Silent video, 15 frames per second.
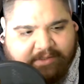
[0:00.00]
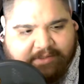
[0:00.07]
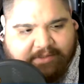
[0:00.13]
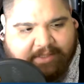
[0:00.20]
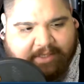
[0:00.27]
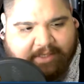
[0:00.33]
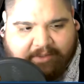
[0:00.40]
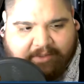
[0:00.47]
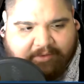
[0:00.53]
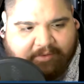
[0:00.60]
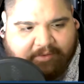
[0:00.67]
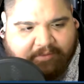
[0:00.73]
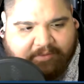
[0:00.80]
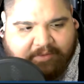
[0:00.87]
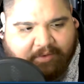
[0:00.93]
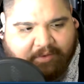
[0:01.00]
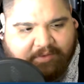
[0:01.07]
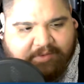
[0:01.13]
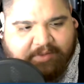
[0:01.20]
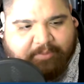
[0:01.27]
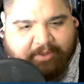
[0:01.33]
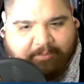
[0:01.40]
like, those are
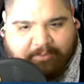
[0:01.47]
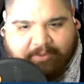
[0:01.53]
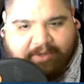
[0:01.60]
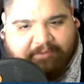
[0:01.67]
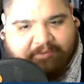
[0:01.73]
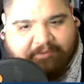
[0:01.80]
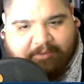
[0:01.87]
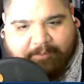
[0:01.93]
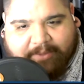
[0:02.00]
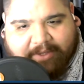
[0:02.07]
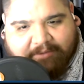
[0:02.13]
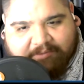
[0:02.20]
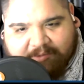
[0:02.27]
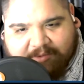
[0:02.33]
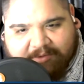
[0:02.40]
the people I feel bad for.